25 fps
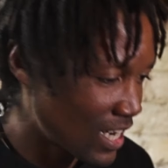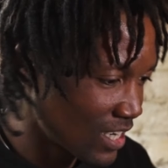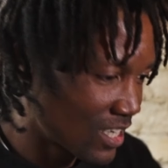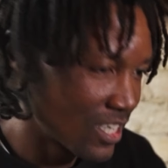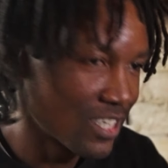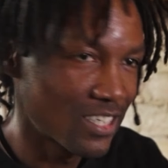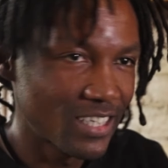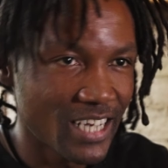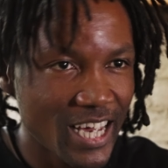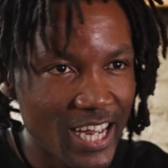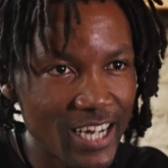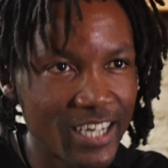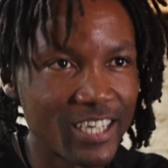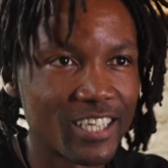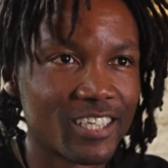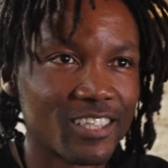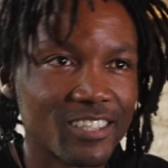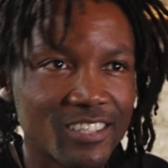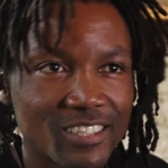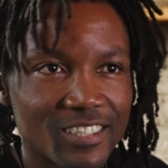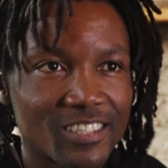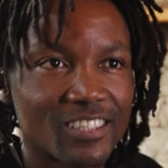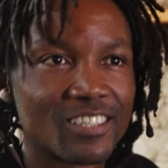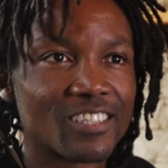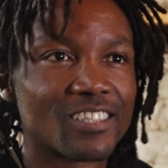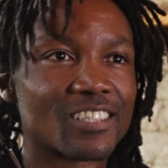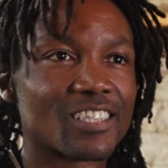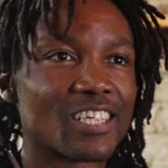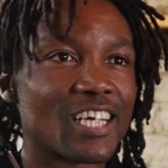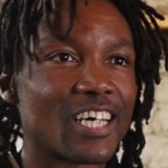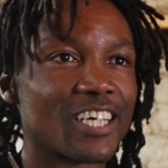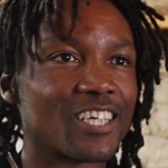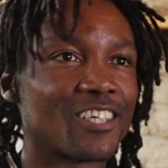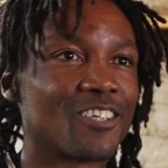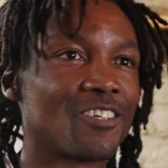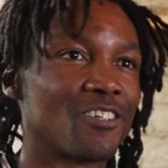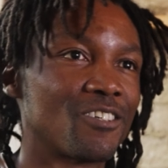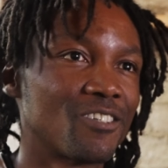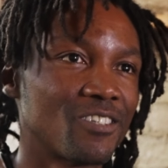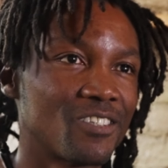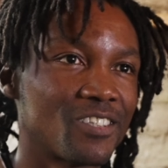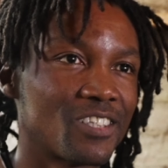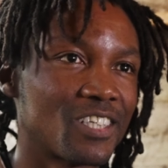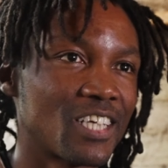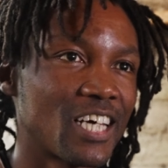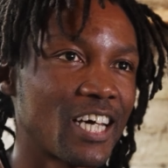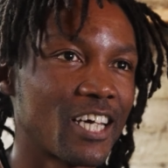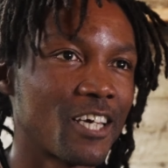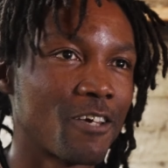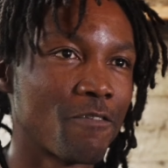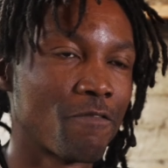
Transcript: understanding is just like, you know, it's like,